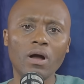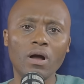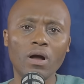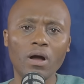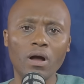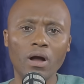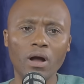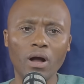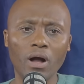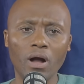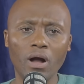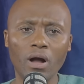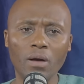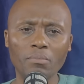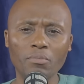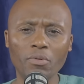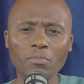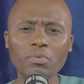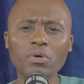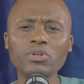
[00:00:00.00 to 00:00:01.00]
Um,
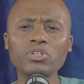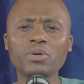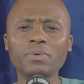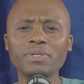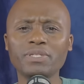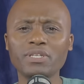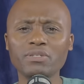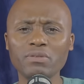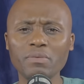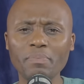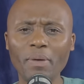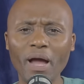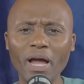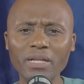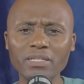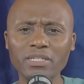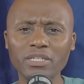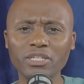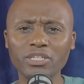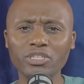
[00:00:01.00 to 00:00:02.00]
Umkhonto Wesizwe
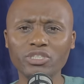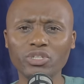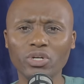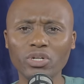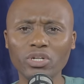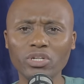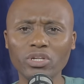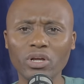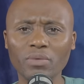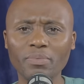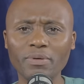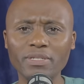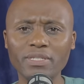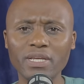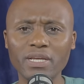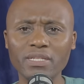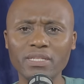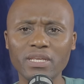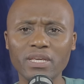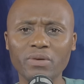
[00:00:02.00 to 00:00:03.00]
party, John Hlophe
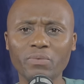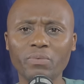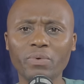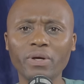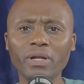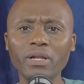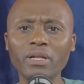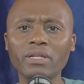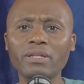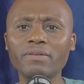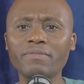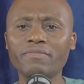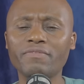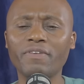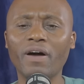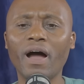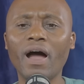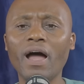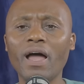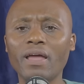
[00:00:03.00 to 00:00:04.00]
says he will
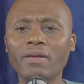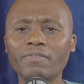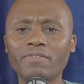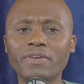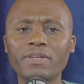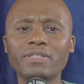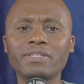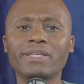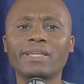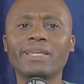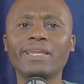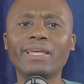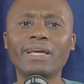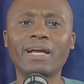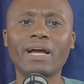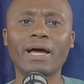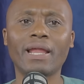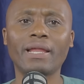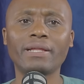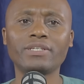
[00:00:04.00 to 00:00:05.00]
revive his
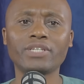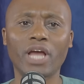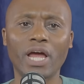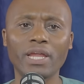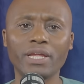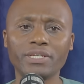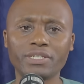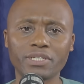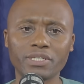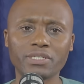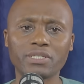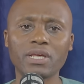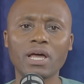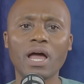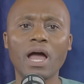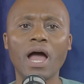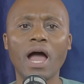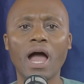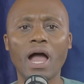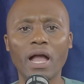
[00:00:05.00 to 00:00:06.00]
legal challenges
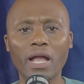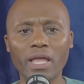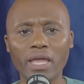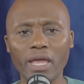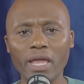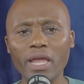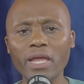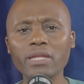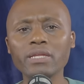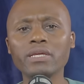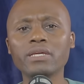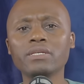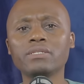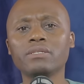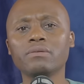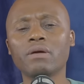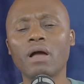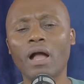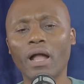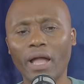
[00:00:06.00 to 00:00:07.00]
again his,
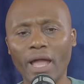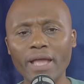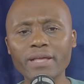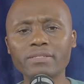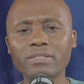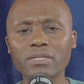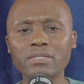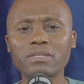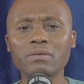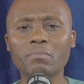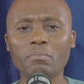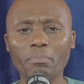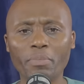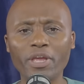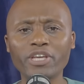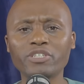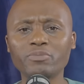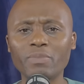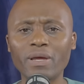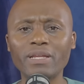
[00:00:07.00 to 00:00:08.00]
against his
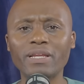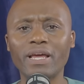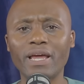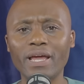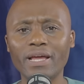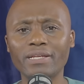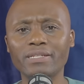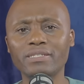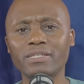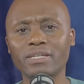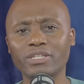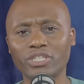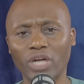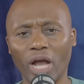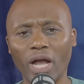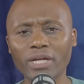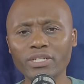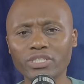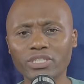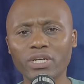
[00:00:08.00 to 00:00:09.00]
impeachment as a
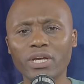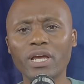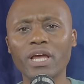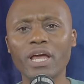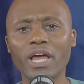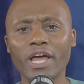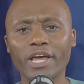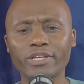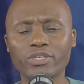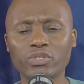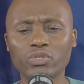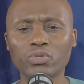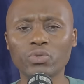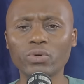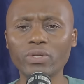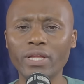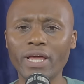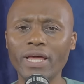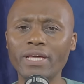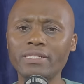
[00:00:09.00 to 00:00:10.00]
judge as soon
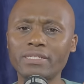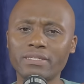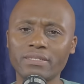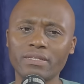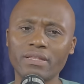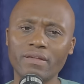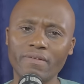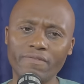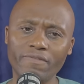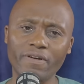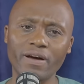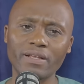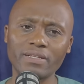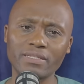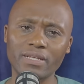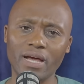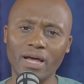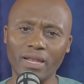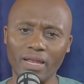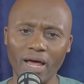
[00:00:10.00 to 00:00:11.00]
as the funds
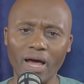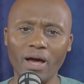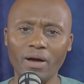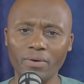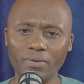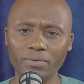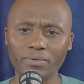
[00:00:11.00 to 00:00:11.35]
allowed.